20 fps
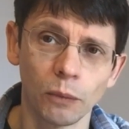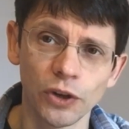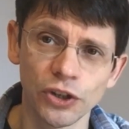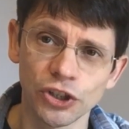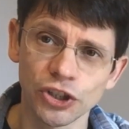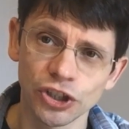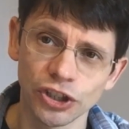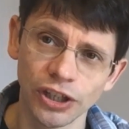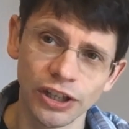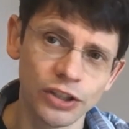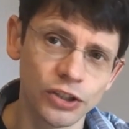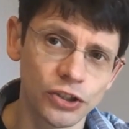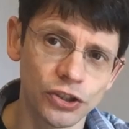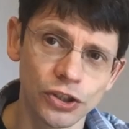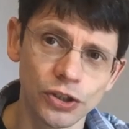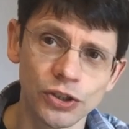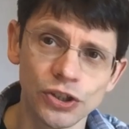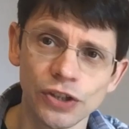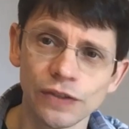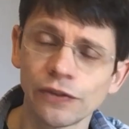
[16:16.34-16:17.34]
which
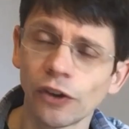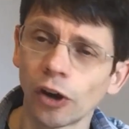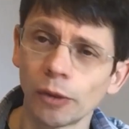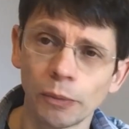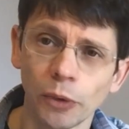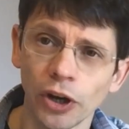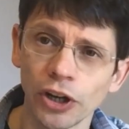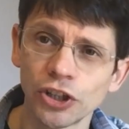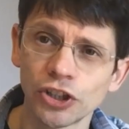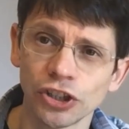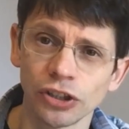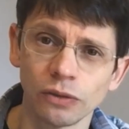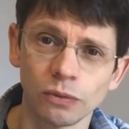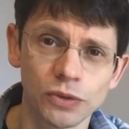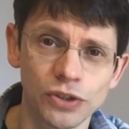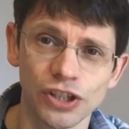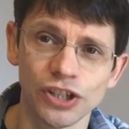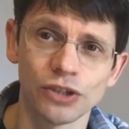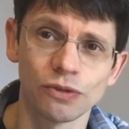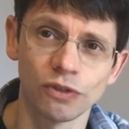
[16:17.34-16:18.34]
introduces vibration,
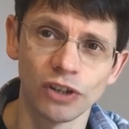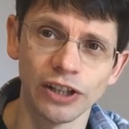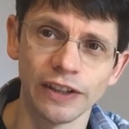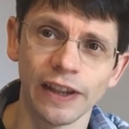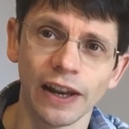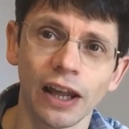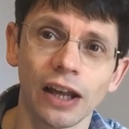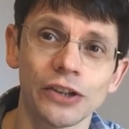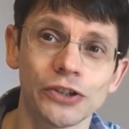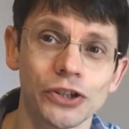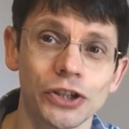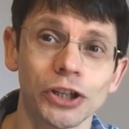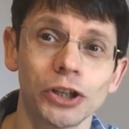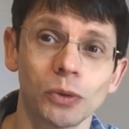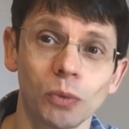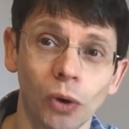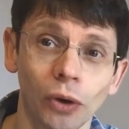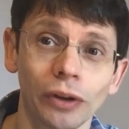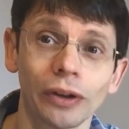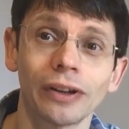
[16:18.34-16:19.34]
which is really the last thing
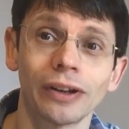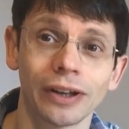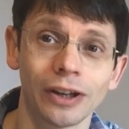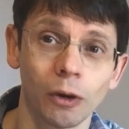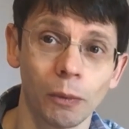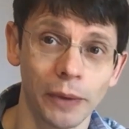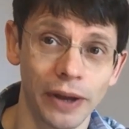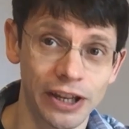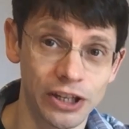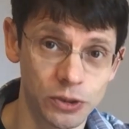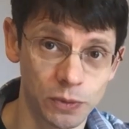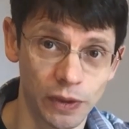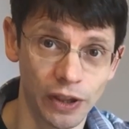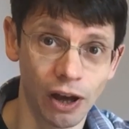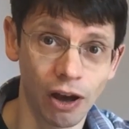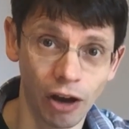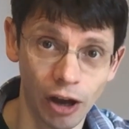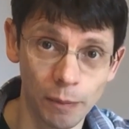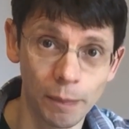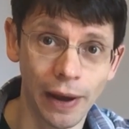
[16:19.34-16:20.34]
you want in combination
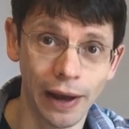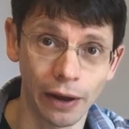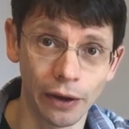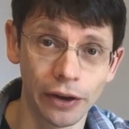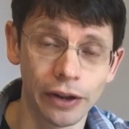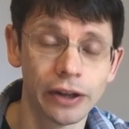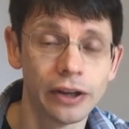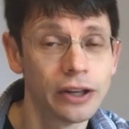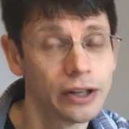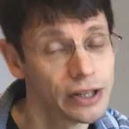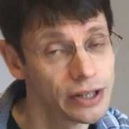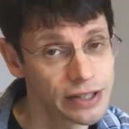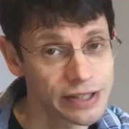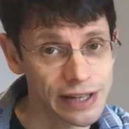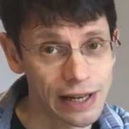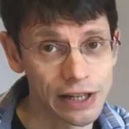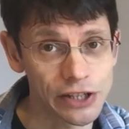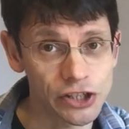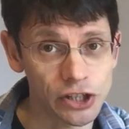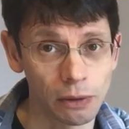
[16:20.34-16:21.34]
with a high-powered
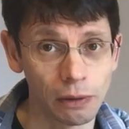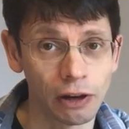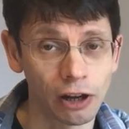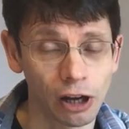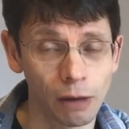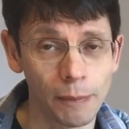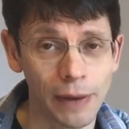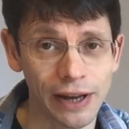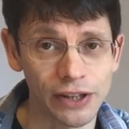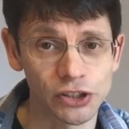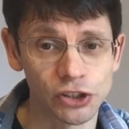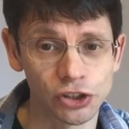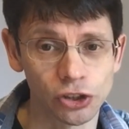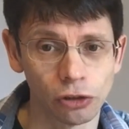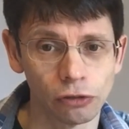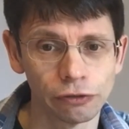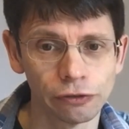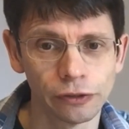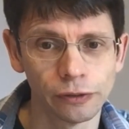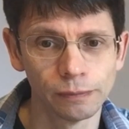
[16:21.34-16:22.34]
telescope like a
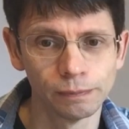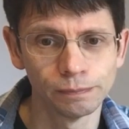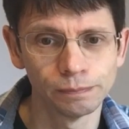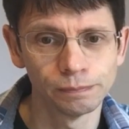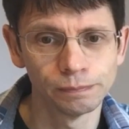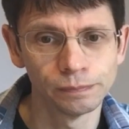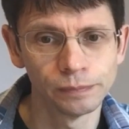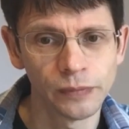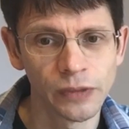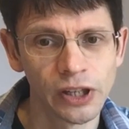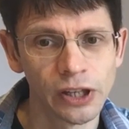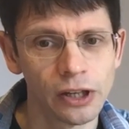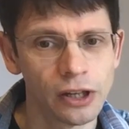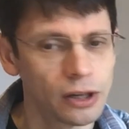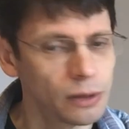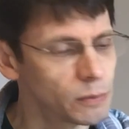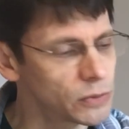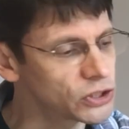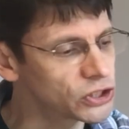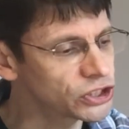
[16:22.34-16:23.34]
Maksutov.
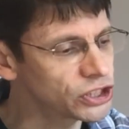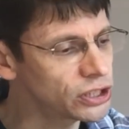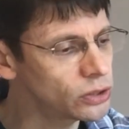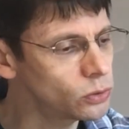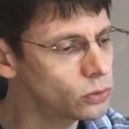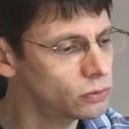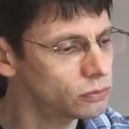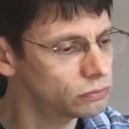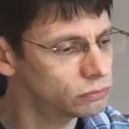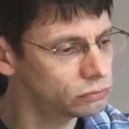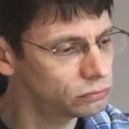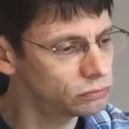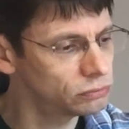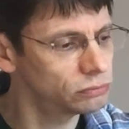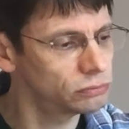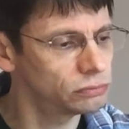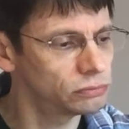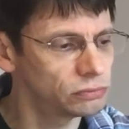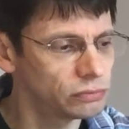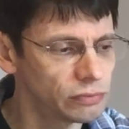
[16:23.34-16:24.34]
But still,
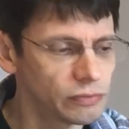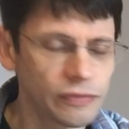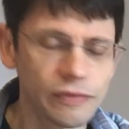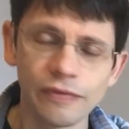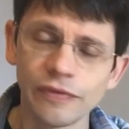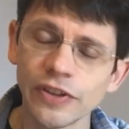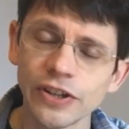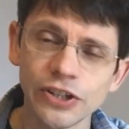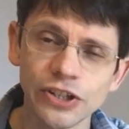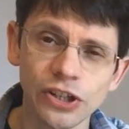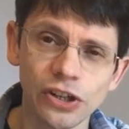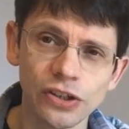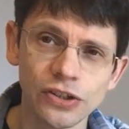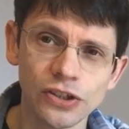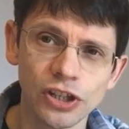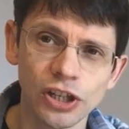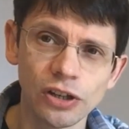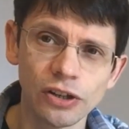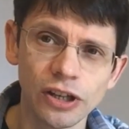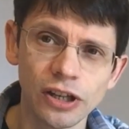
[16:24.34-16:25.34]
this
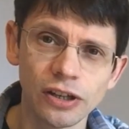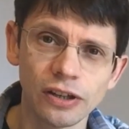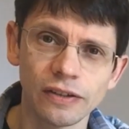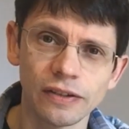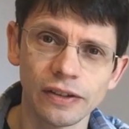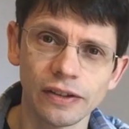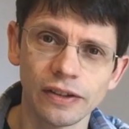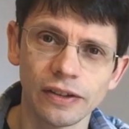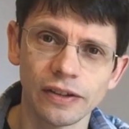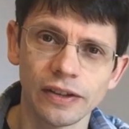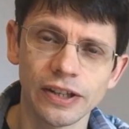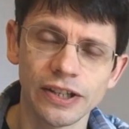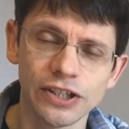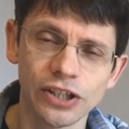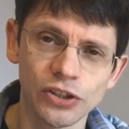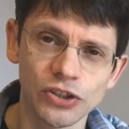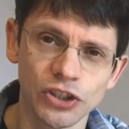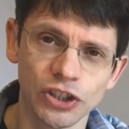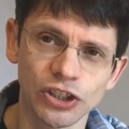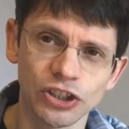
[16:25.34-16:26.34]
size of unit, this
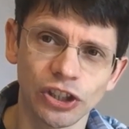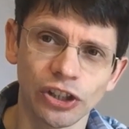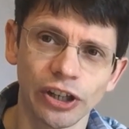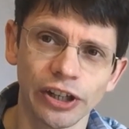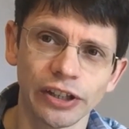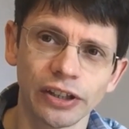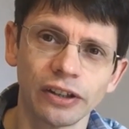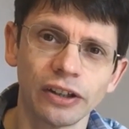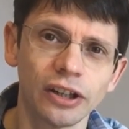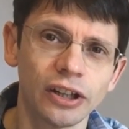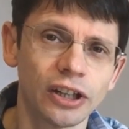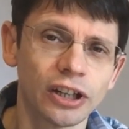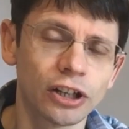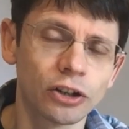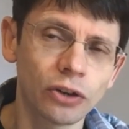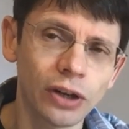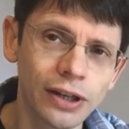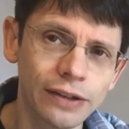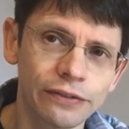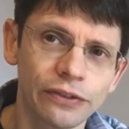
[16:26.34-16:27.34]
size of design,
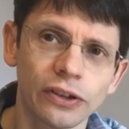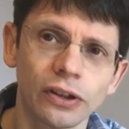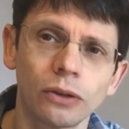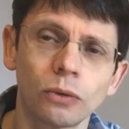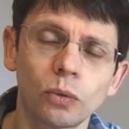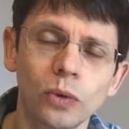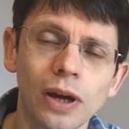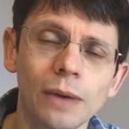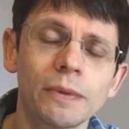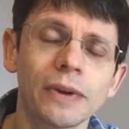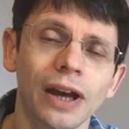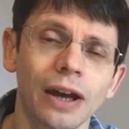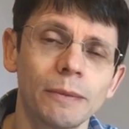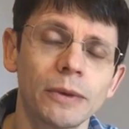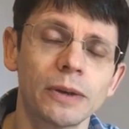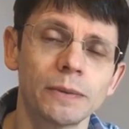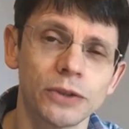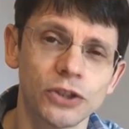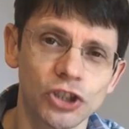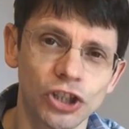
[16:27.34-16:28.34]
great for
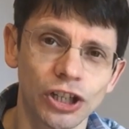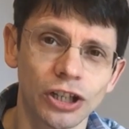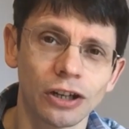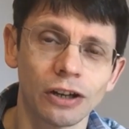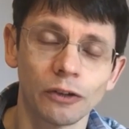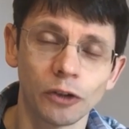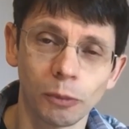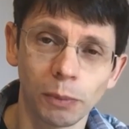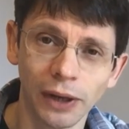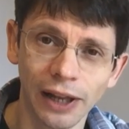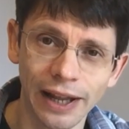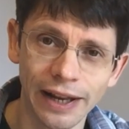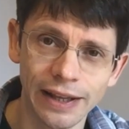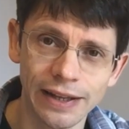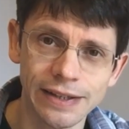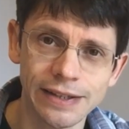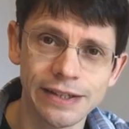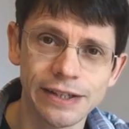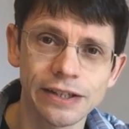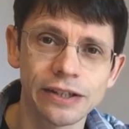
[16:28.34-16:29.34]
webcam imaging of the
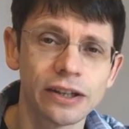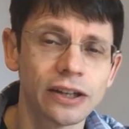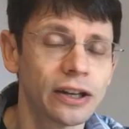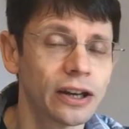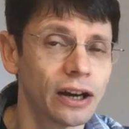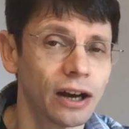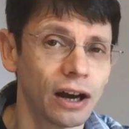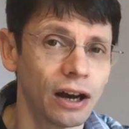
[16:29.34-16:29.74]
planets,